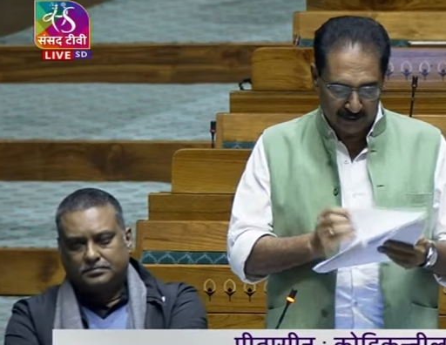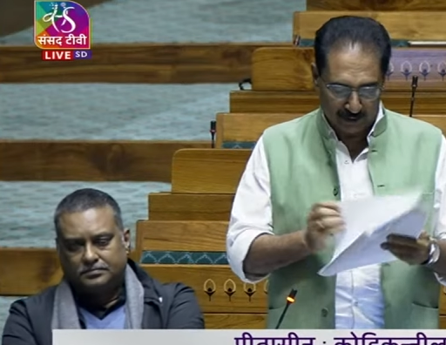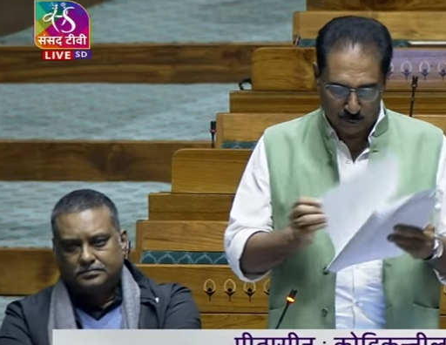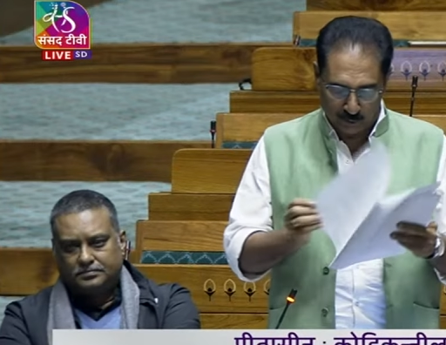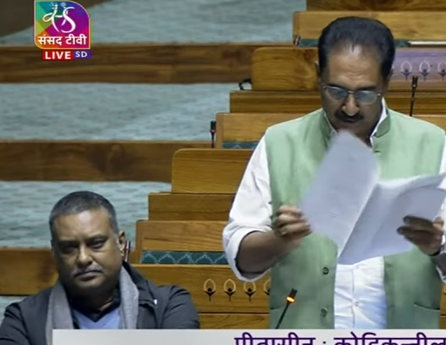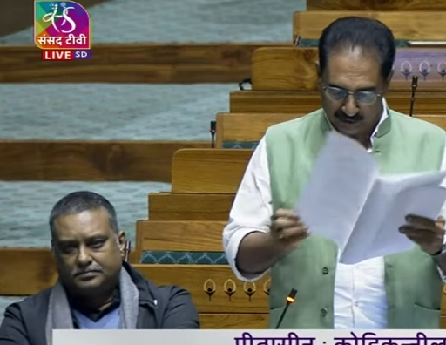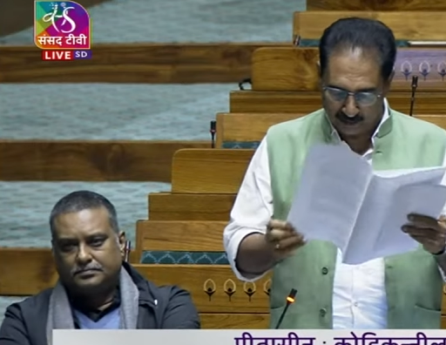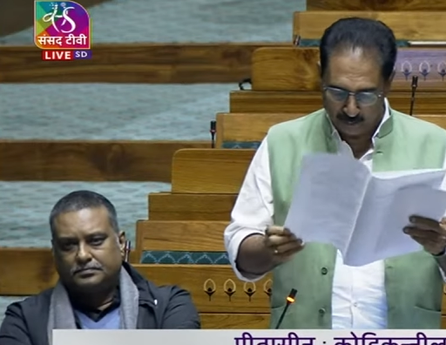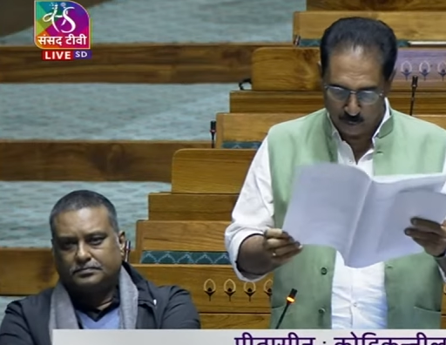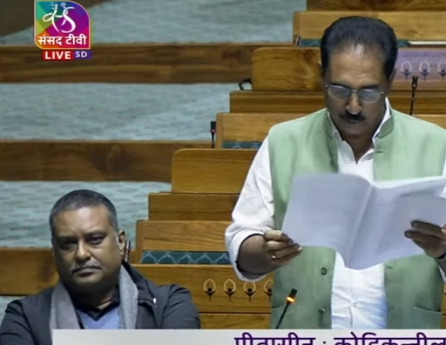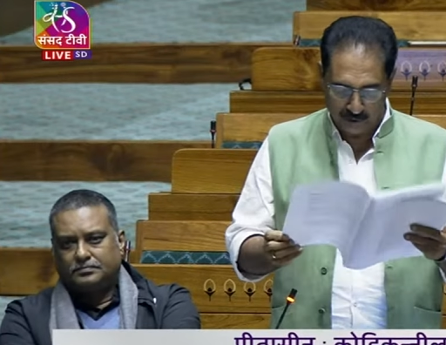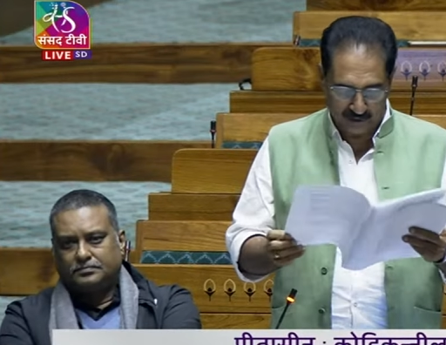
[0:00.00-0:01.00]
Speaker 1: advocates
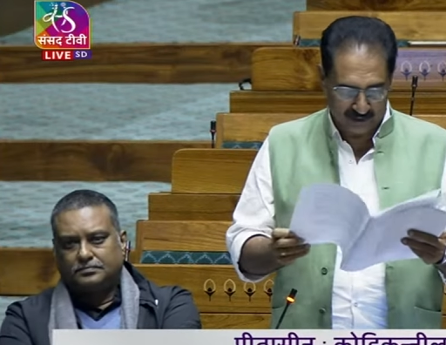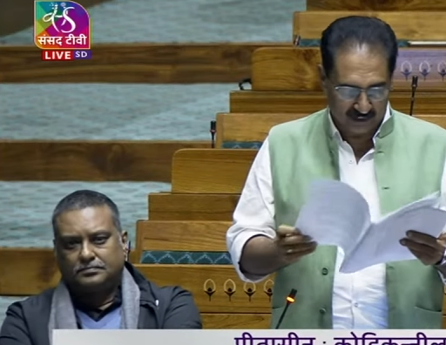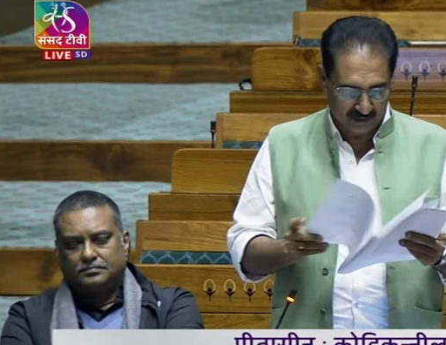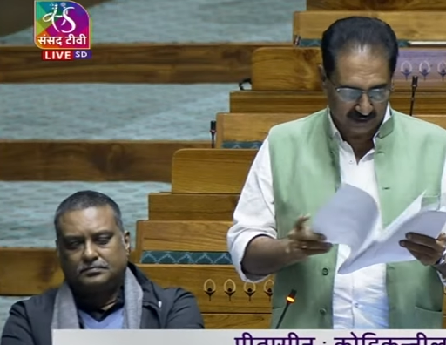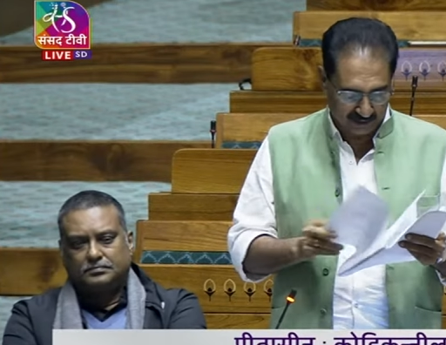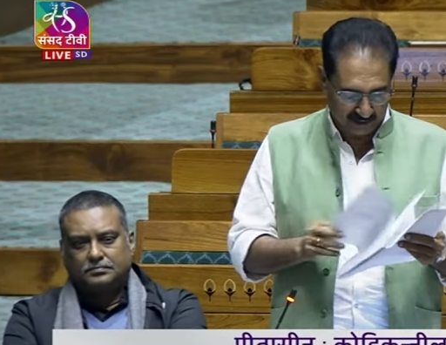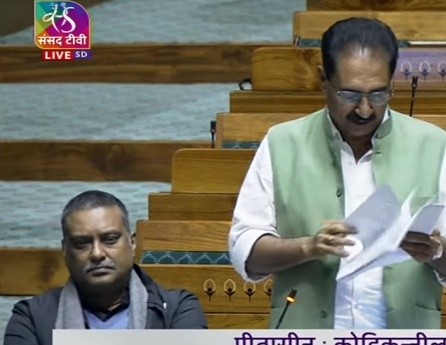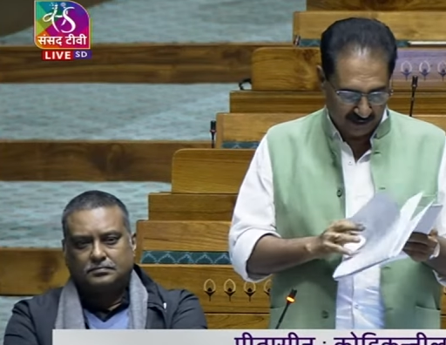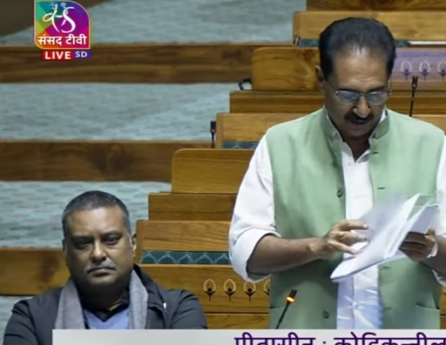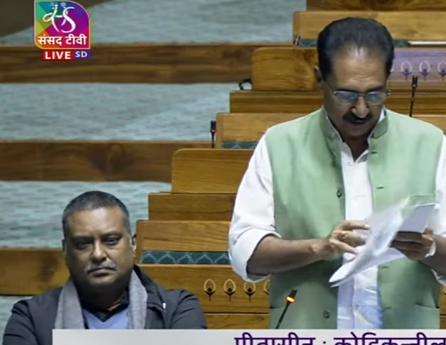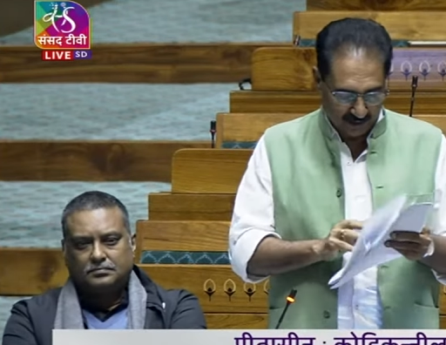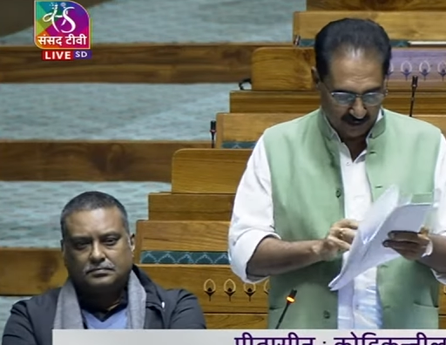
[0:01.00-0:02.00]
community is concerned.
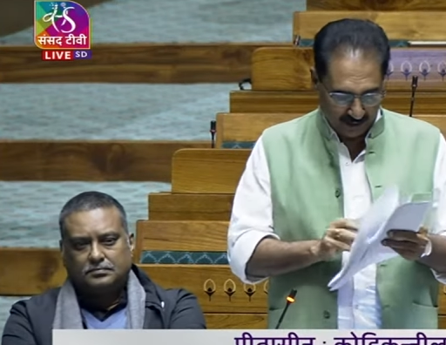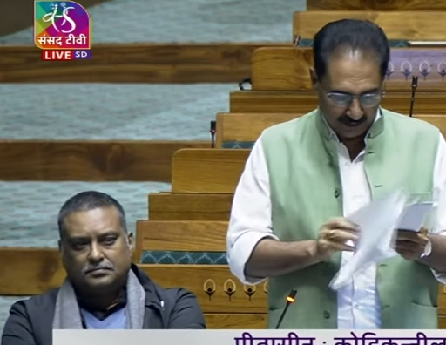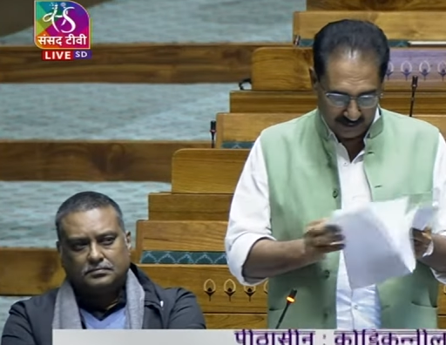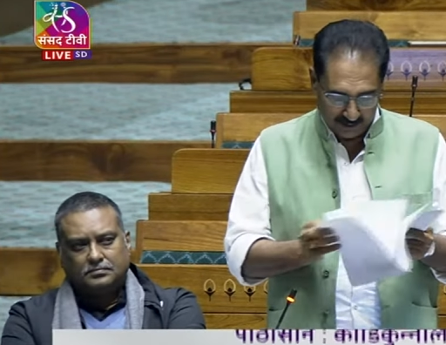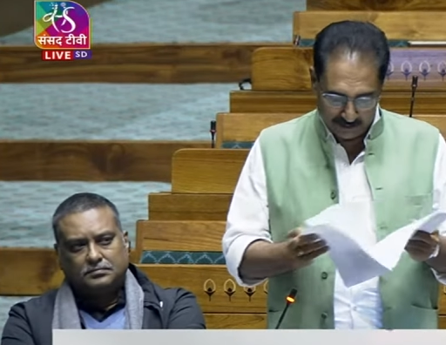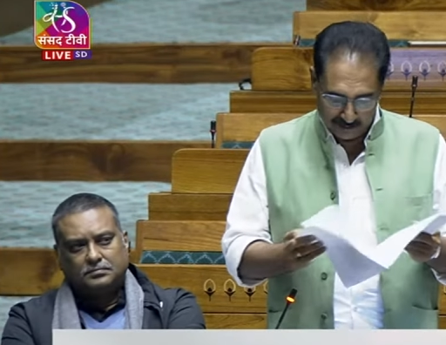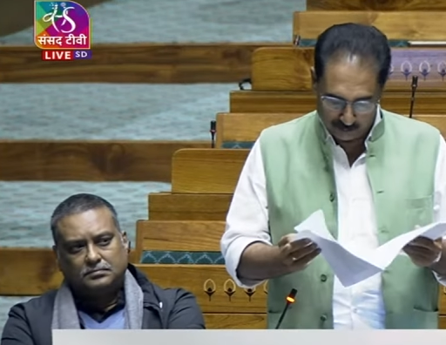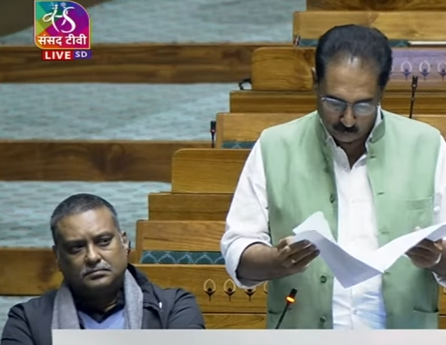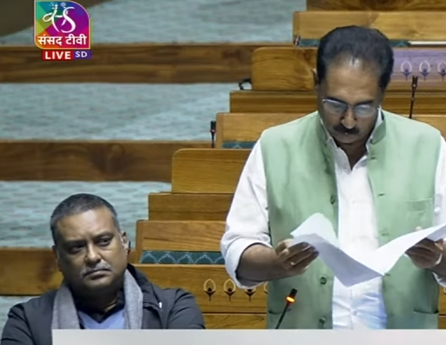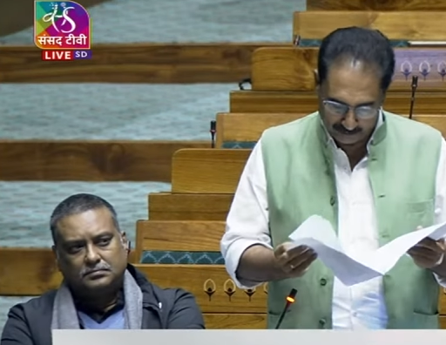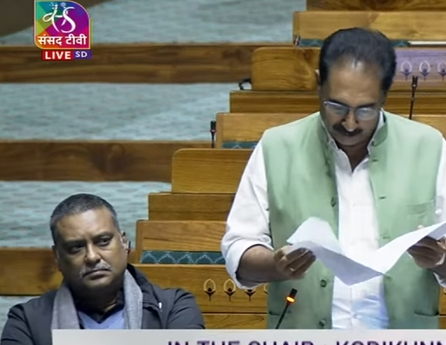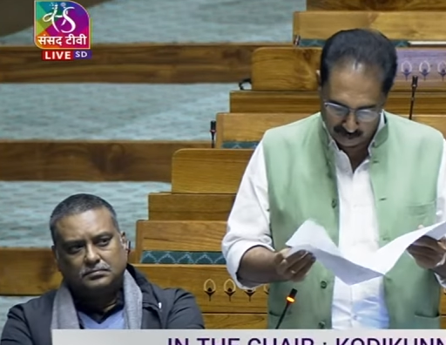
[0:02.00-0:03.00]
That is
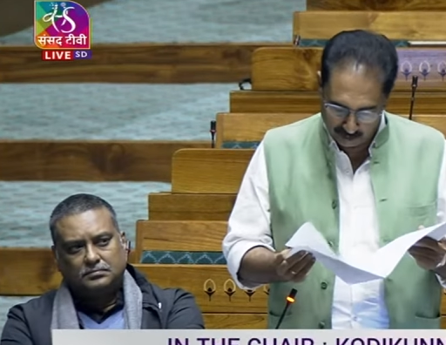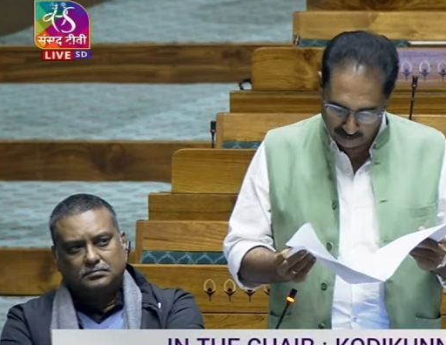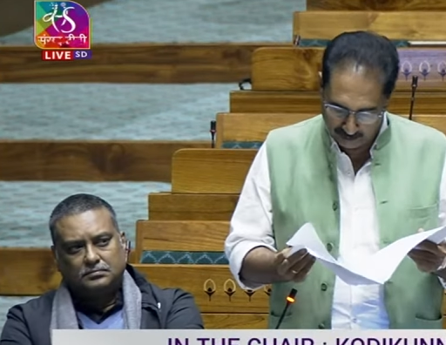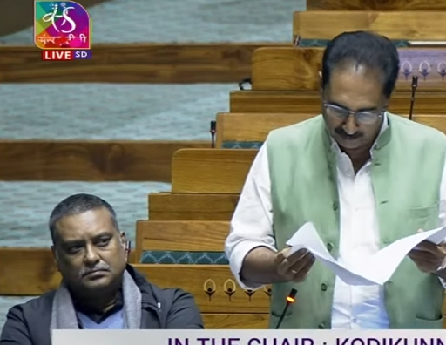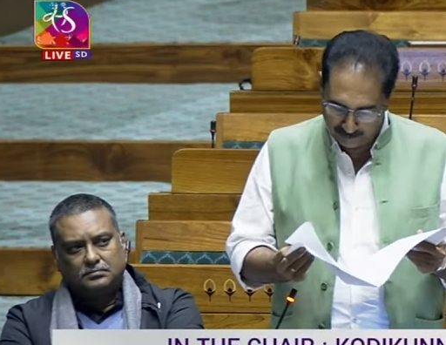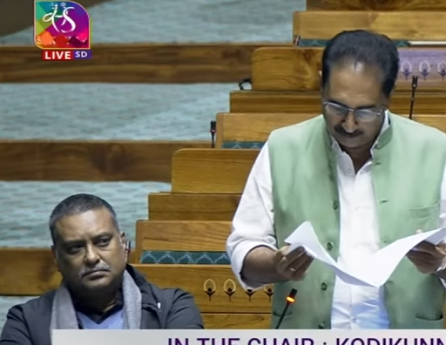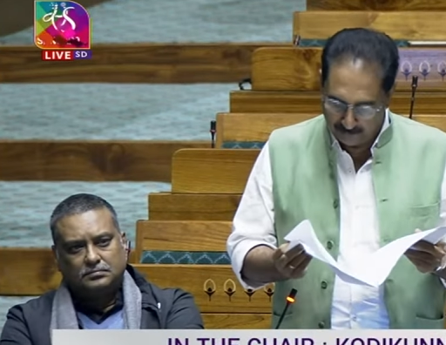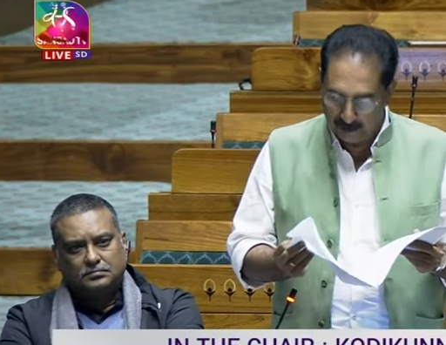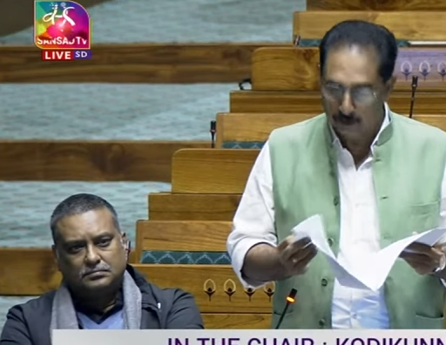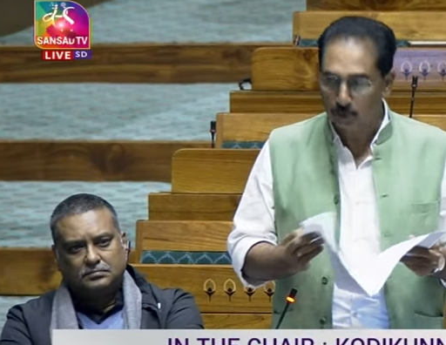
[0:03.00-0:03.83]
Advocates Amendment Bill